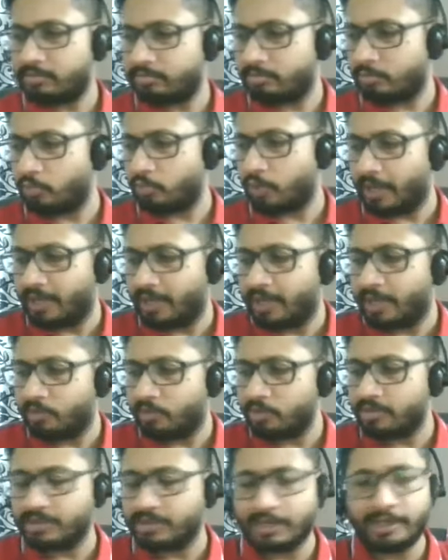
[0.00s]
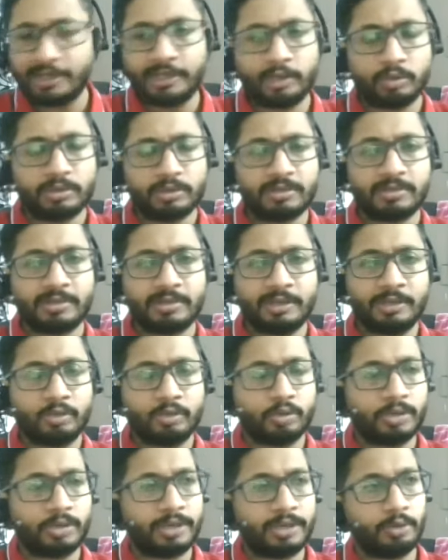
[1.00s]
why I was telling you this thing,
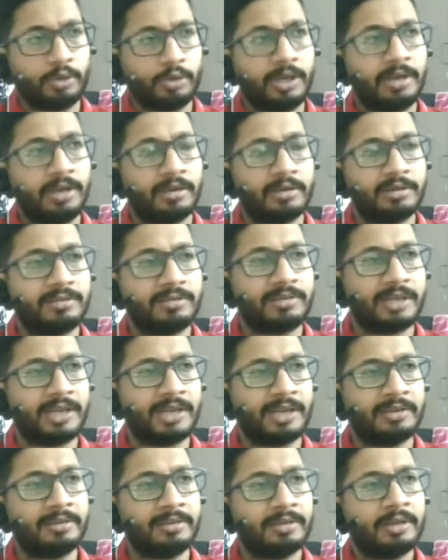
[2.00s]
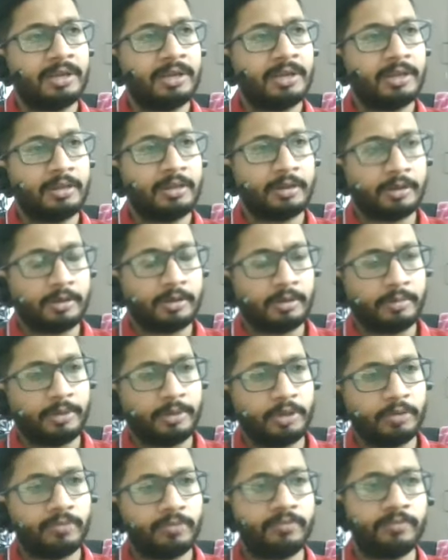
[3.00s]
so that you can understand,
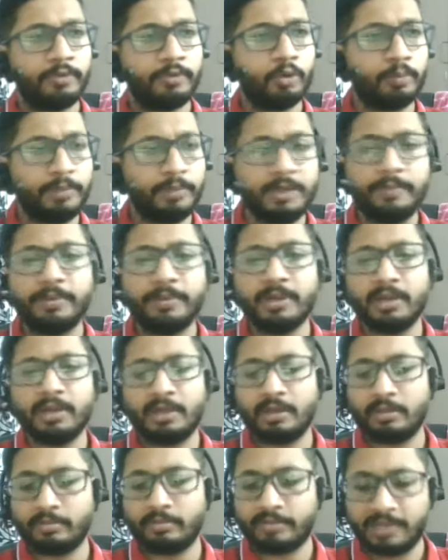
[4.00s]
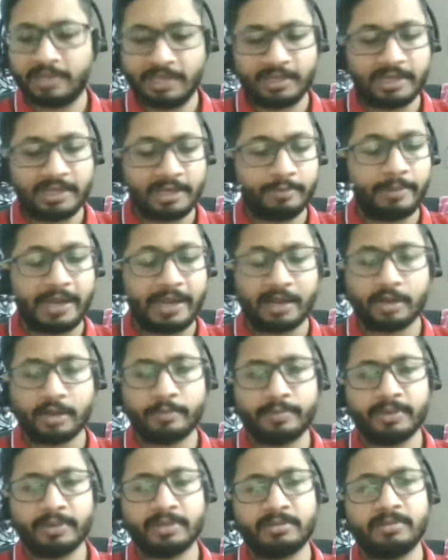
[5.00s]
because few people say that
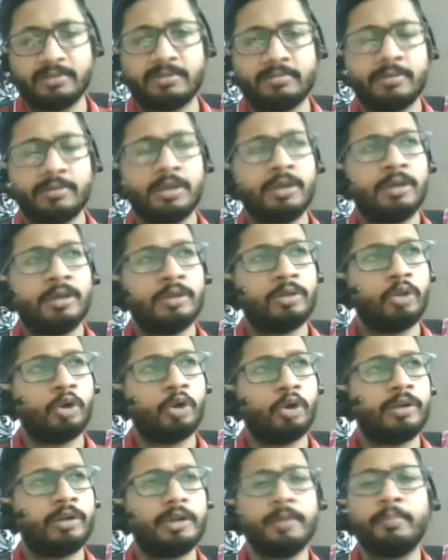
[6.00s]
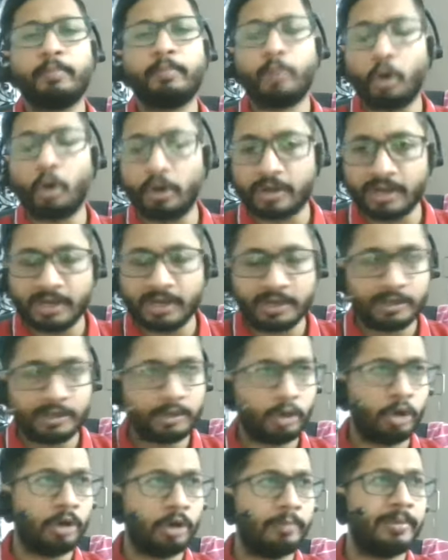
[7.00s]
backup is not important,
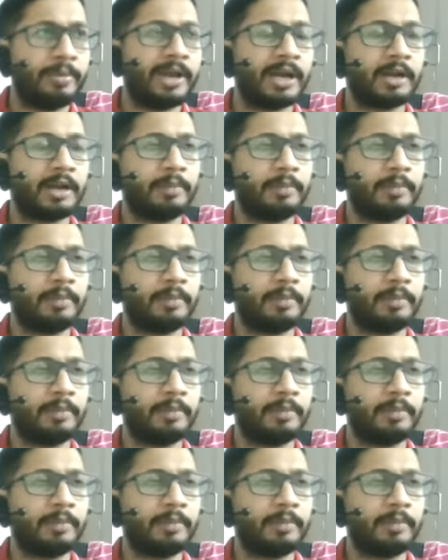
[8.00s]
or backup